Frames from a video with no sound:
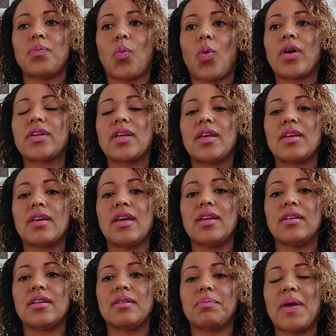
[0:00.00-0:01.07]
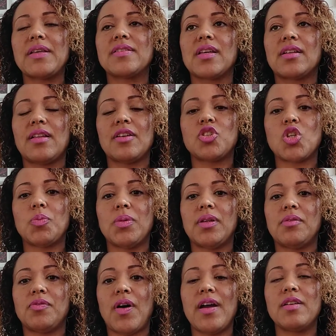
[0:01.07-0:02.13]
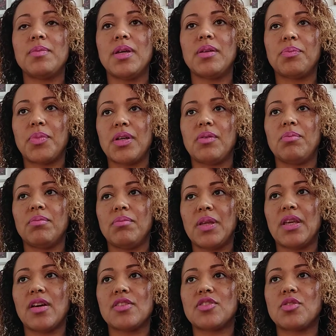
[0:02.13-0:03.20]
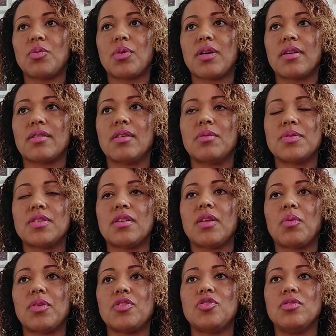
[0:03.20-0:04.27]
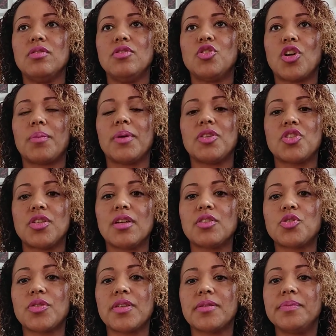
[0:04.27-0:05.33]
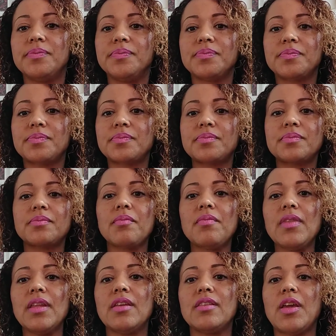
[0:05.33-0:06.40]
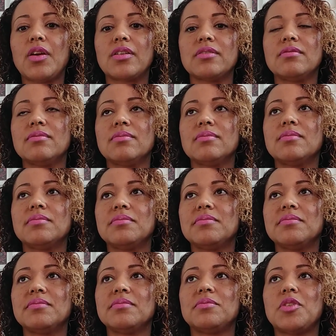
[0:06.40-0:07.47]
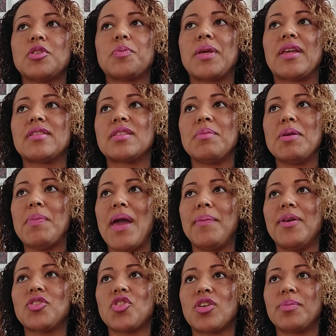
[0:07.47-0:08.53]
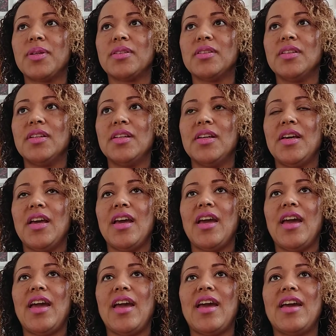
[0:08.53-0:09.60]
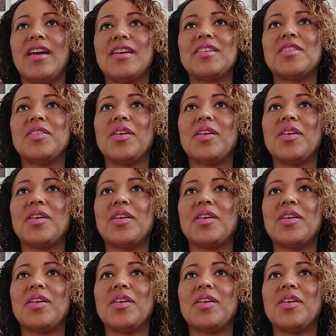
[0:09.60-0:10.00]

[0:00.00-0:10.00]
working in basically a German environment, but because I was dealing with German children, they're speaking to me baby German. Ich